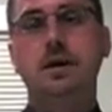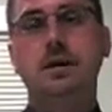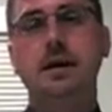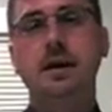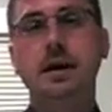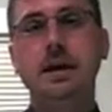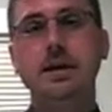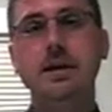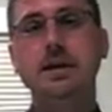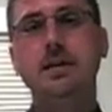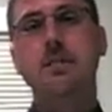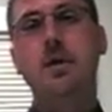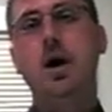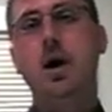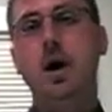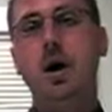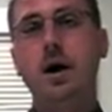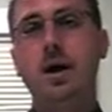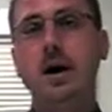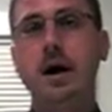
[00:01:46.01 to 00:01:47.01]
getting them
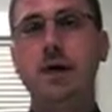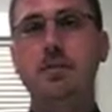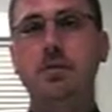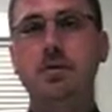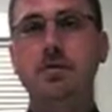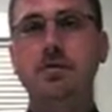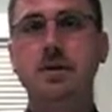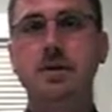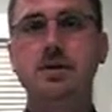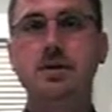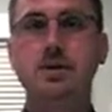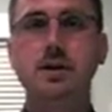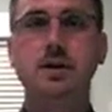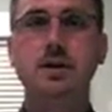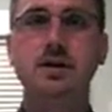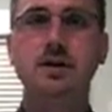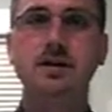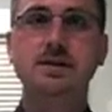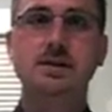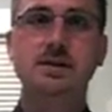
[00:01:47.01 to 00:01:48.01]
on a
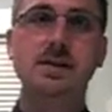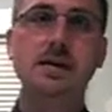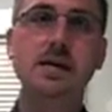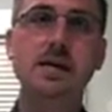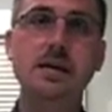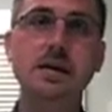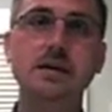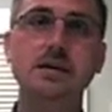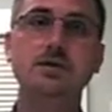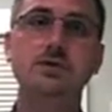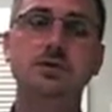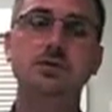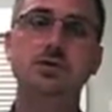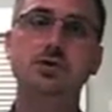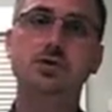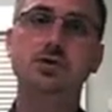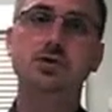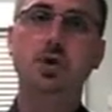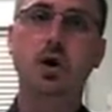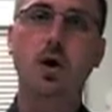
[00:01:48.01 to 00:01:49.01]
prevention is key to
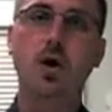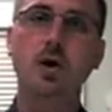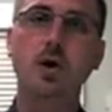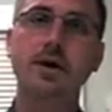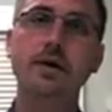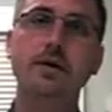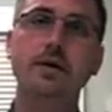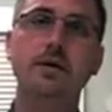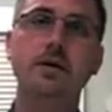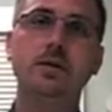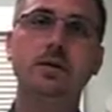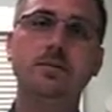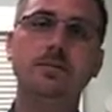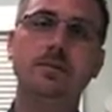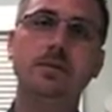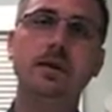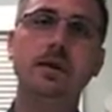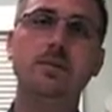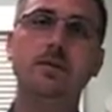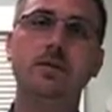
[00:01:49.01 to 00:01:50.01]
starting the
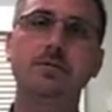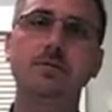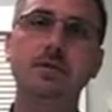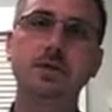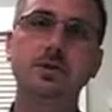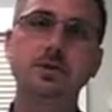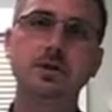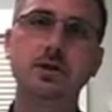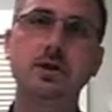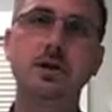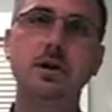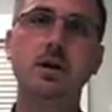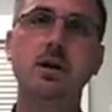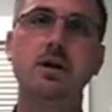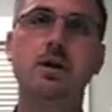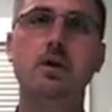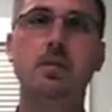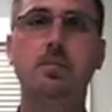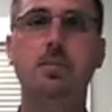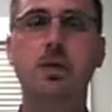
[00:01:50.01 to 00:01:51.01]
flea prevention
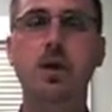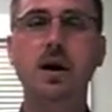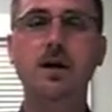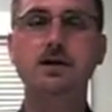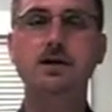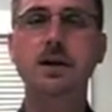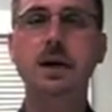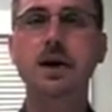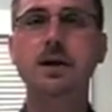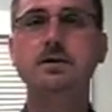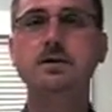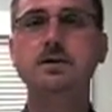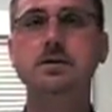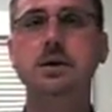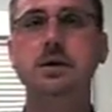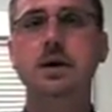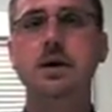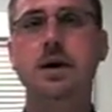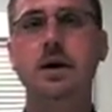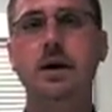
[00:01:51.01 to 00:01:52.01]
process.